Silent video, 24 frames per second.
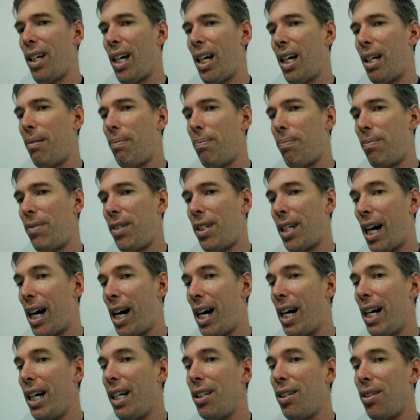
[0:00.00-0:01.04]
had
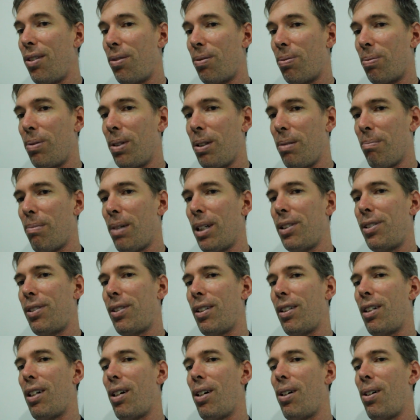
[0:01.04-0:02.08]
died 3 months
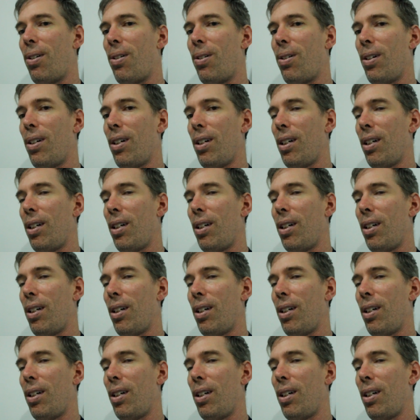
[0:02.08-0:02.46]
ago